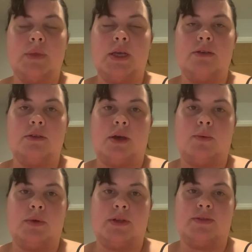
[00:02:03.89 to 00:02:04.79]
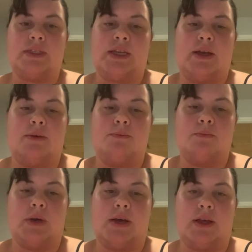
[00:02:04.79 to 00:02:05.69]
so I'm going to have to see
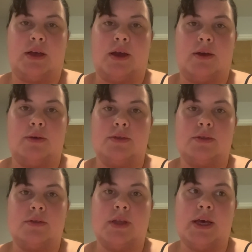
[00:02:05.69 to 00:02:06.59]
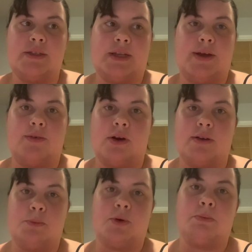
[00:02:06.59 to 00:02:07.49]
how that goes. Thursday I've got
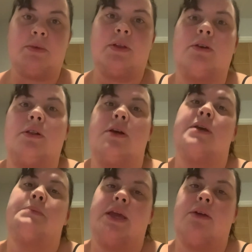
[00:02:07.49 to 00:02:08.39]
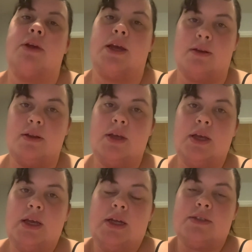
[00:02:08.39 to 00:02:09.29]
an appointment. They're going to look in my ear again
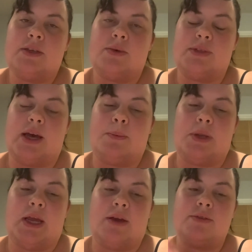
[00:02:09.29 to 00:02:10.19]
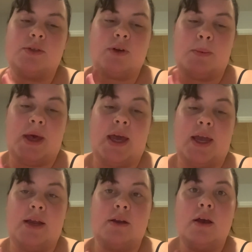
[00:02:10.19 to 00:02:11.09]
see what's happening. I've still got
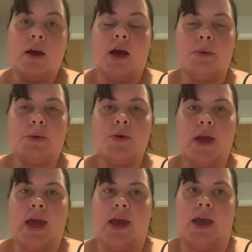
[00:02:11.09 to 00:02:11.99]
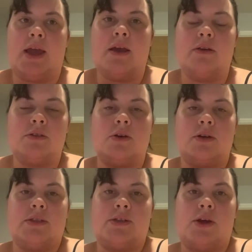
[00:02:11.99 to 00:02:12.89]
pain. I'm okay as
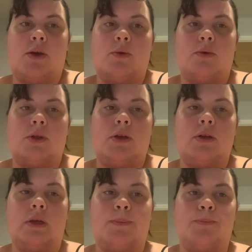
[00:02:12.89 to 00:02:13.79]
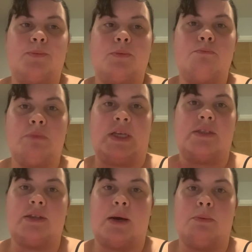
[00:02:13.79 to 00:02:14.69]
long as I don't miss
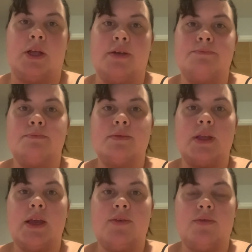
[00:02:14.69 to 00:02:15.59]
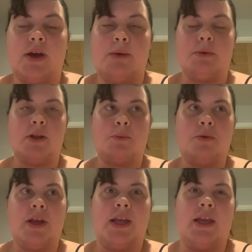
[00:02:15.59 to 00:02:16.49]
a tablet. If I'm on a
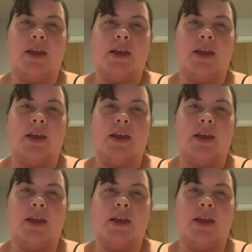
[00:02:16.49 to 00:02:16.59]
pretty